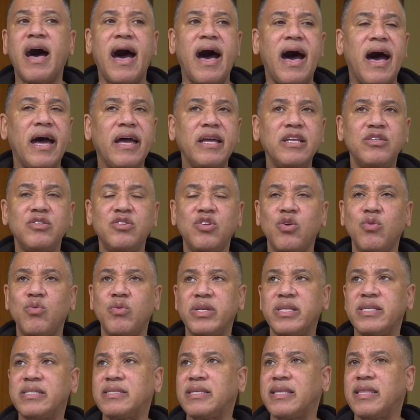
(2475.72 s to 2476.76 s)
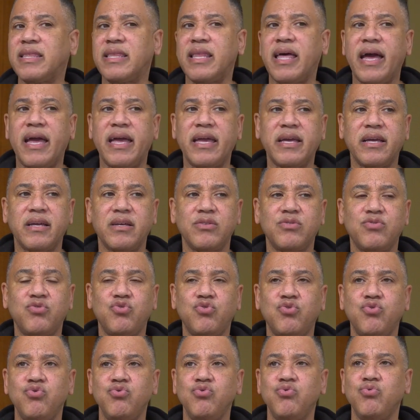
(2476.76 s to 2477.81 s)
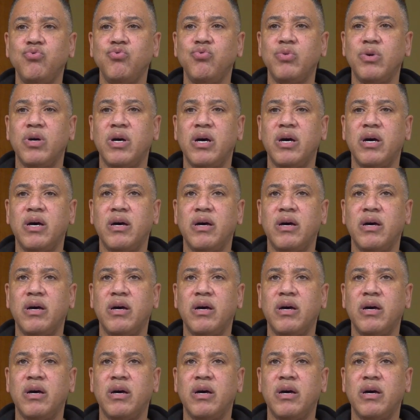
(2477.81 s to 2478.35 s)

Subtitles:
I know what it's like to